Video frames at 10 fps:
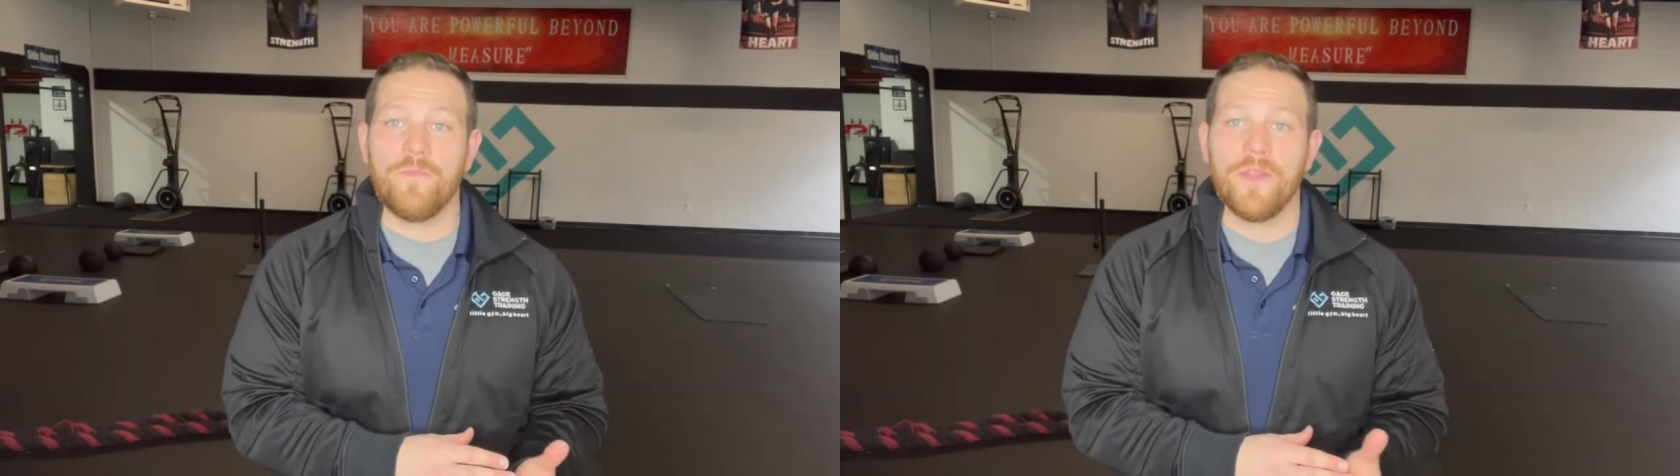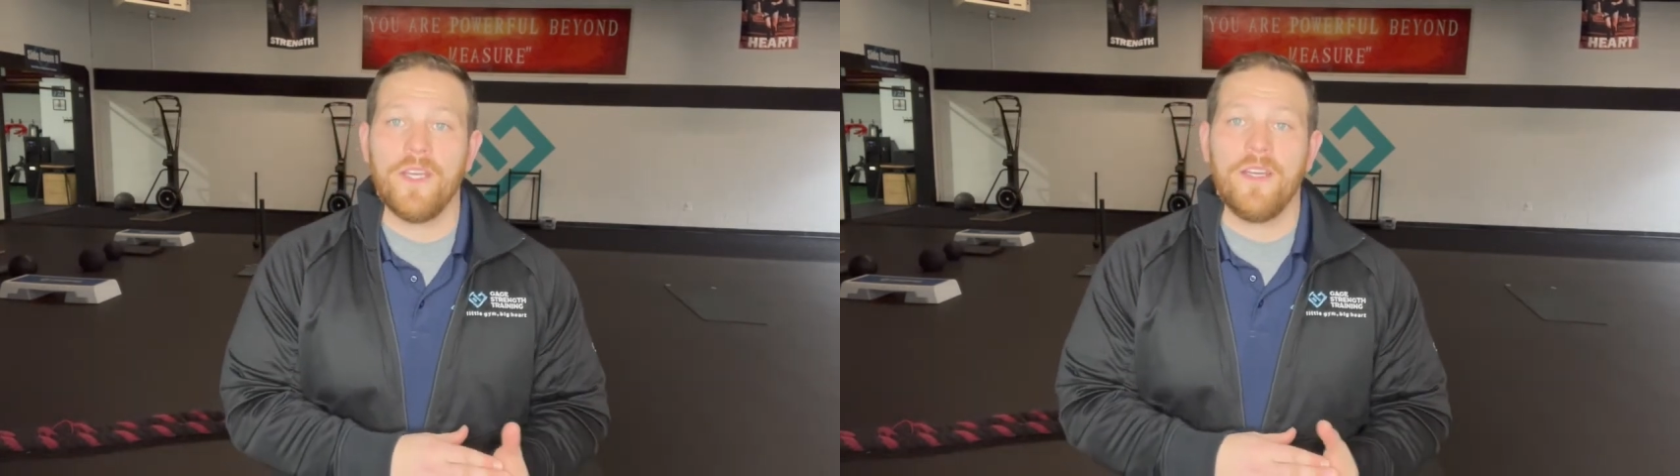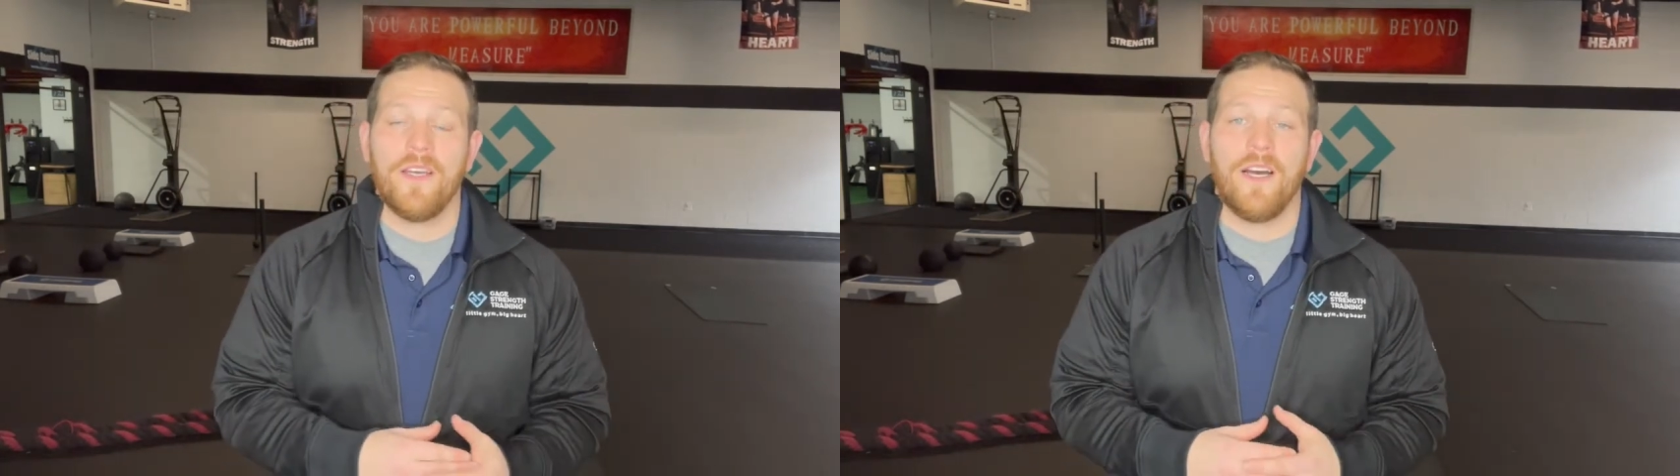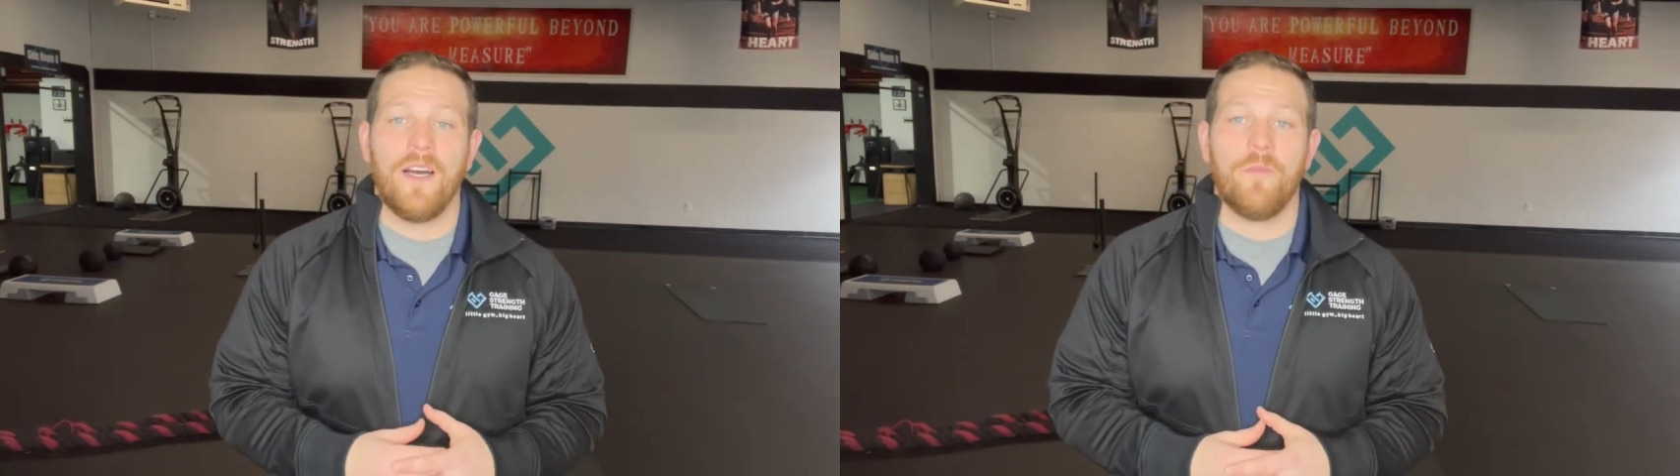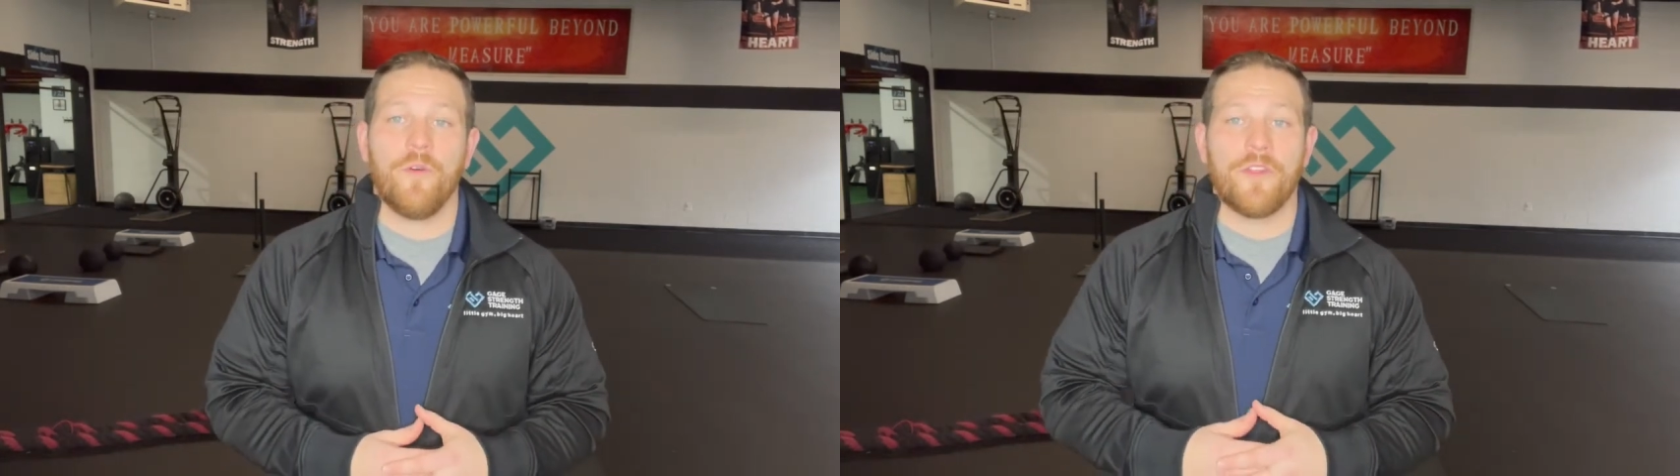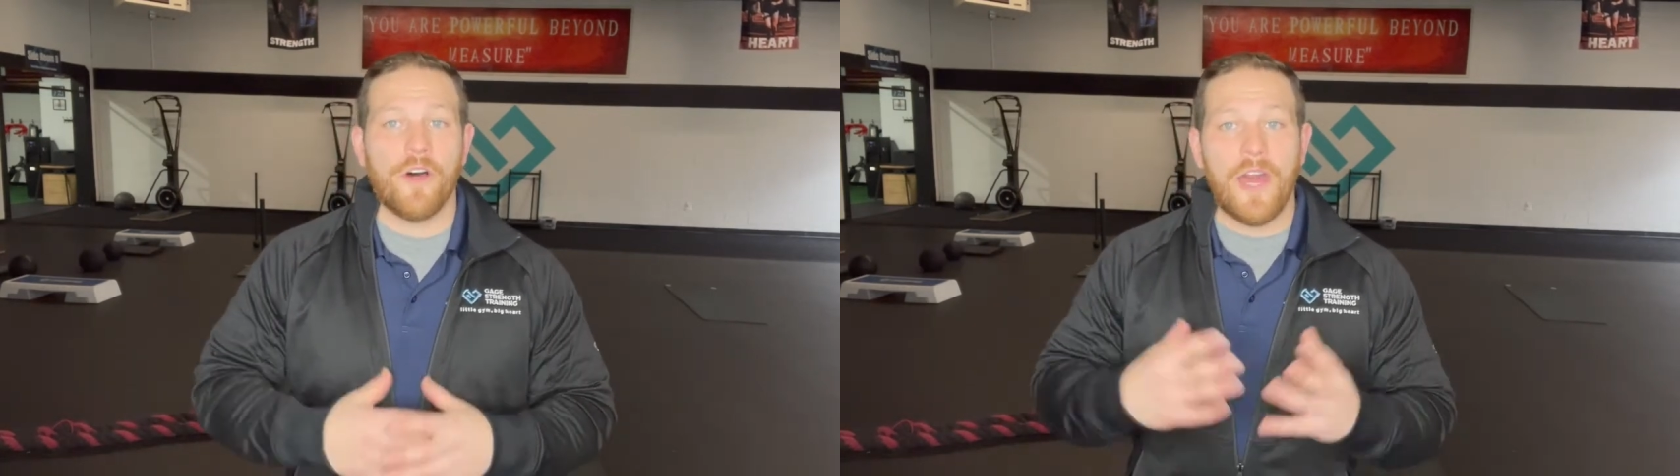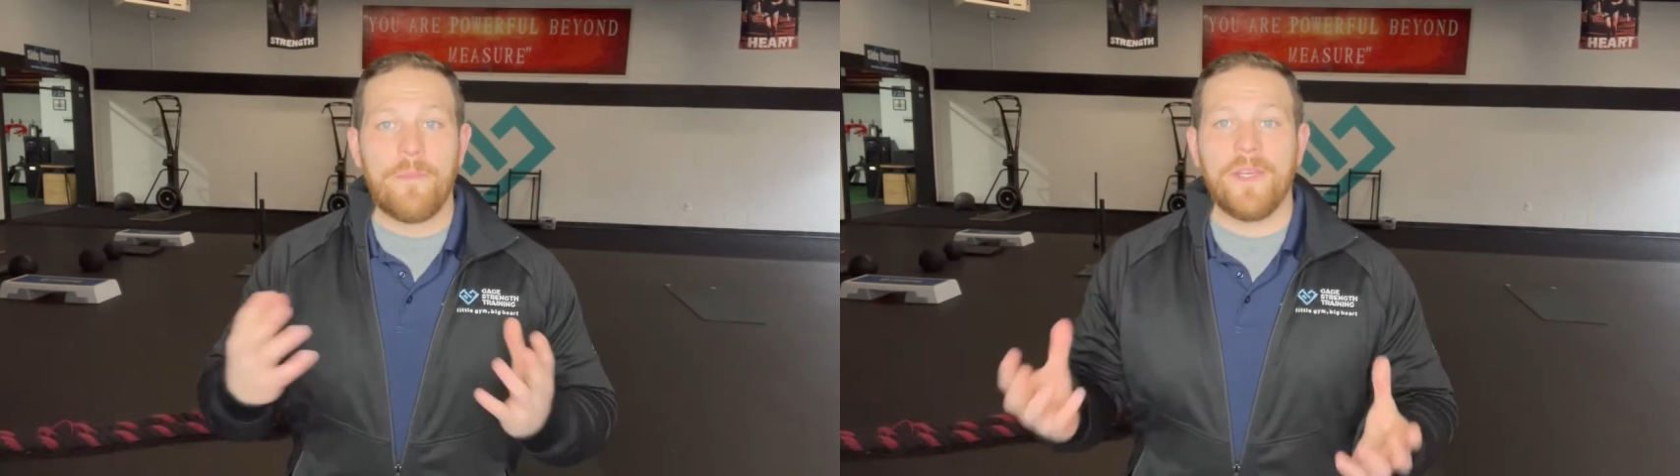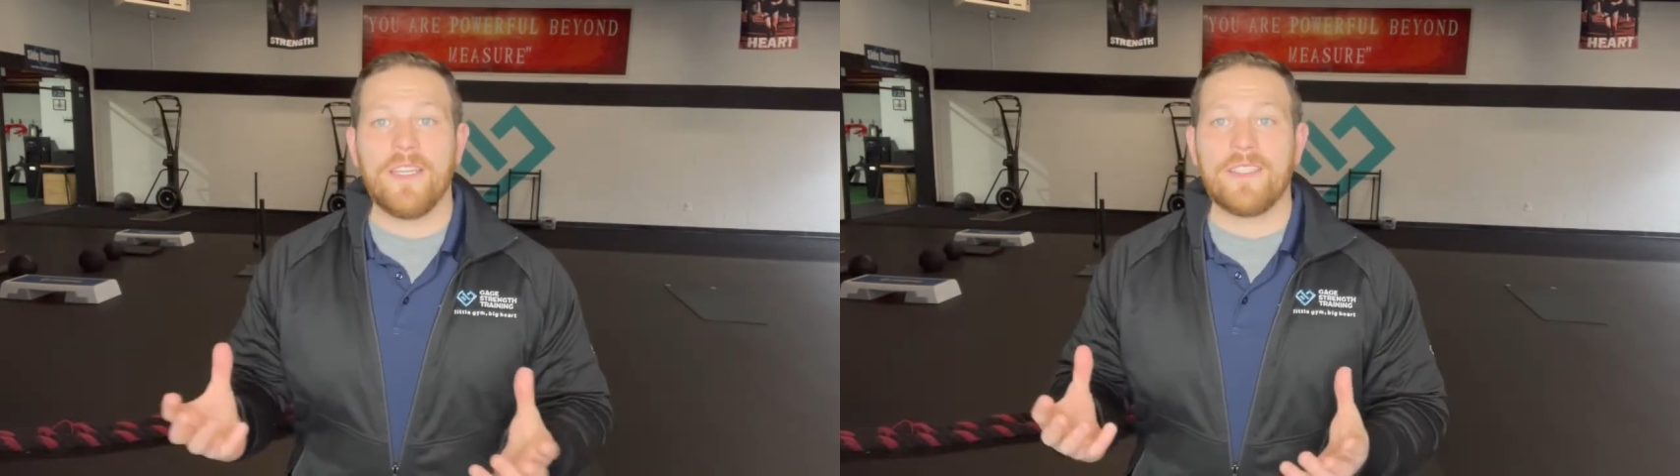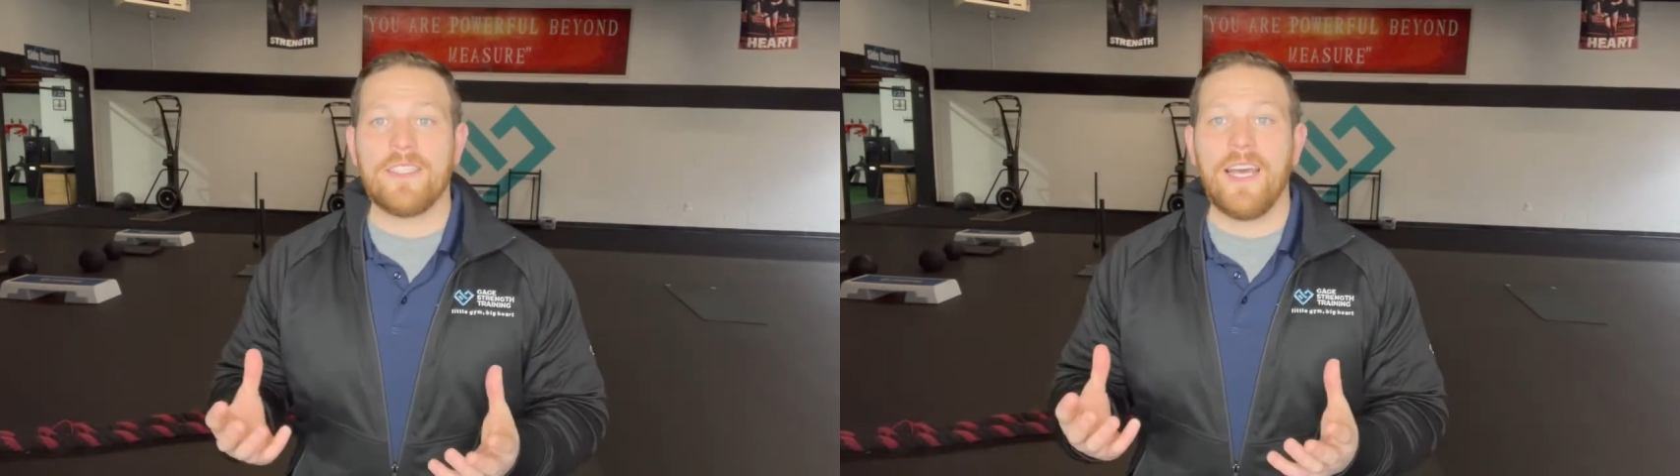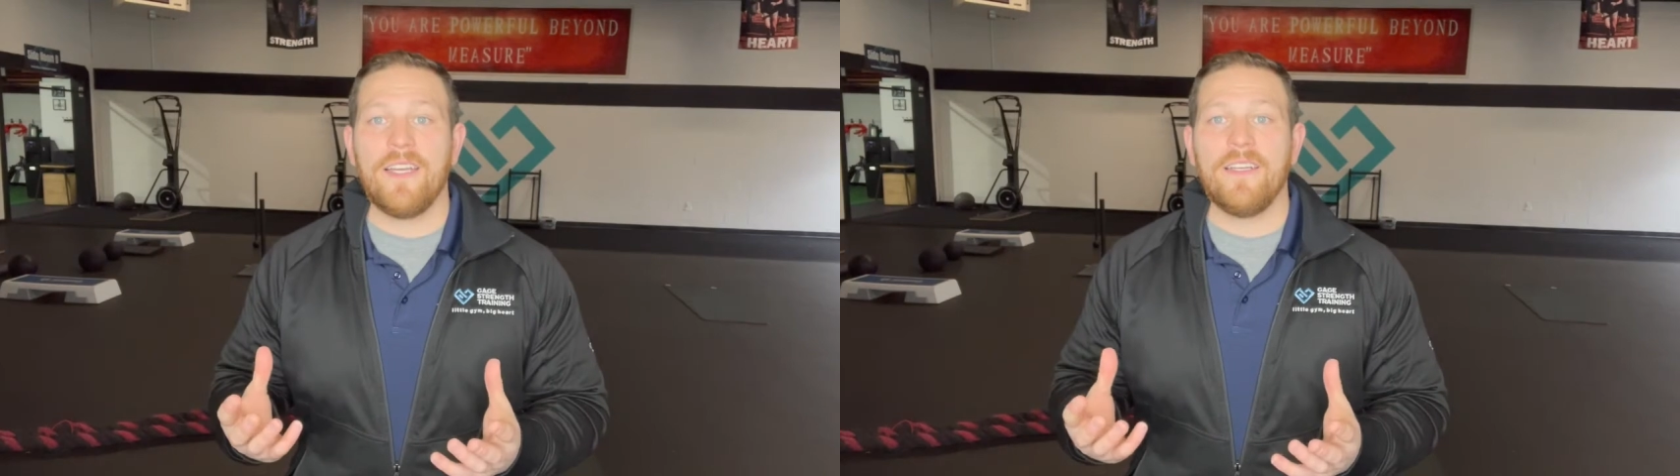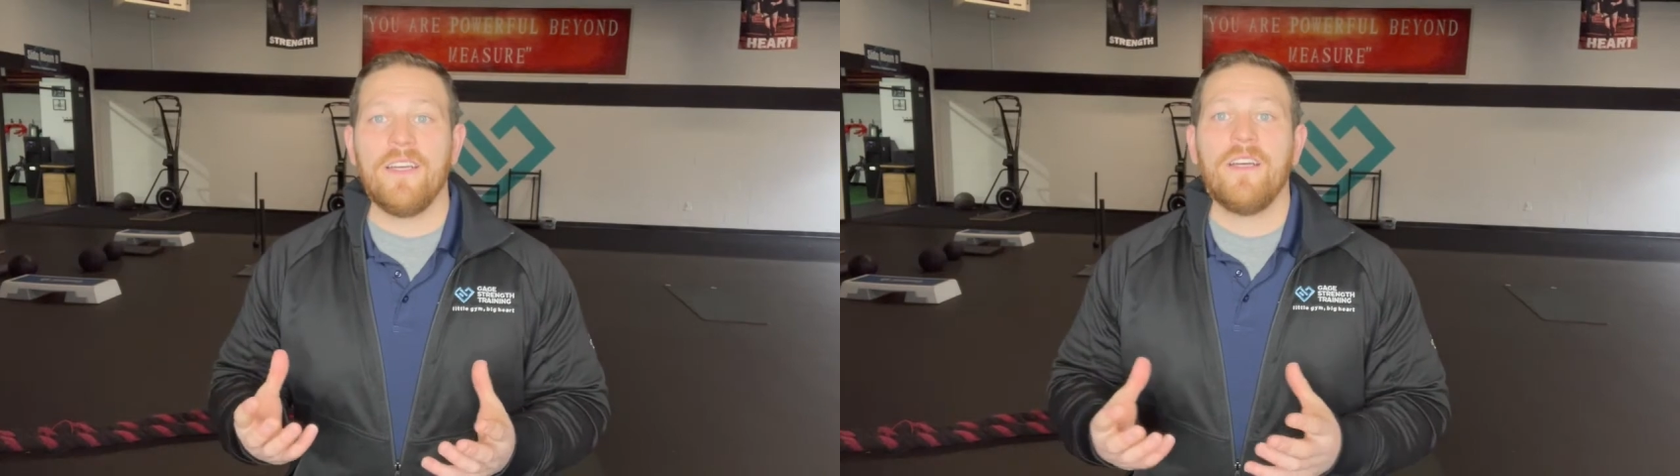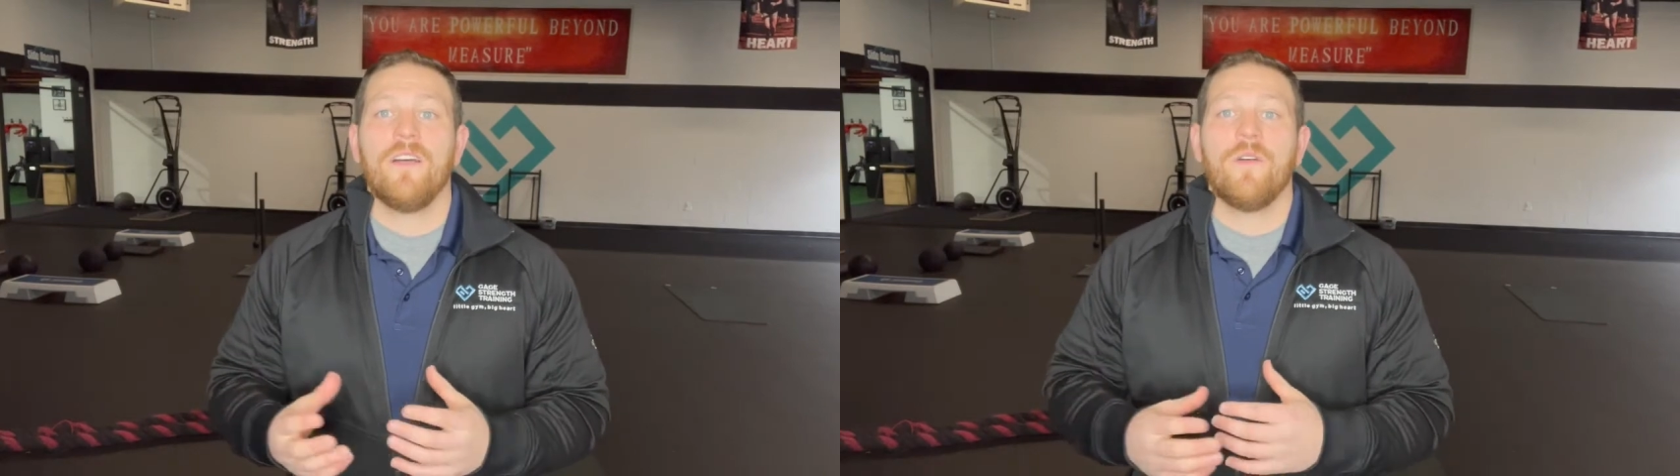With all that being said,